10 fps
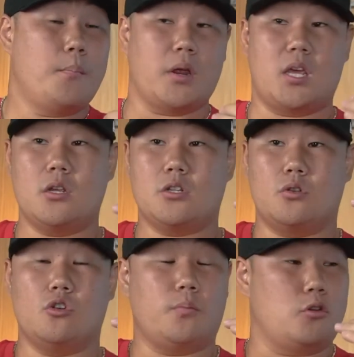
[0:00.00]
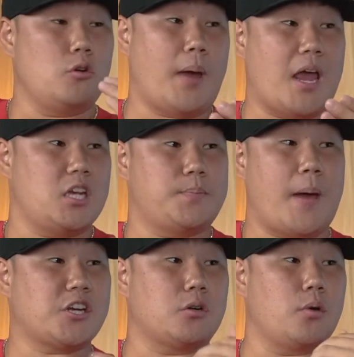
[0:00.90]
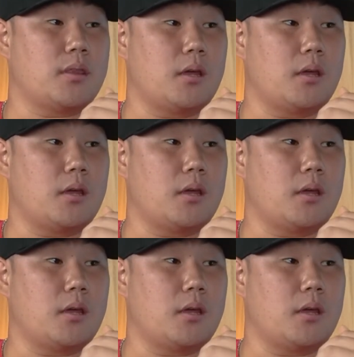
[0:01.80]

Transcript: But he's passionate with it.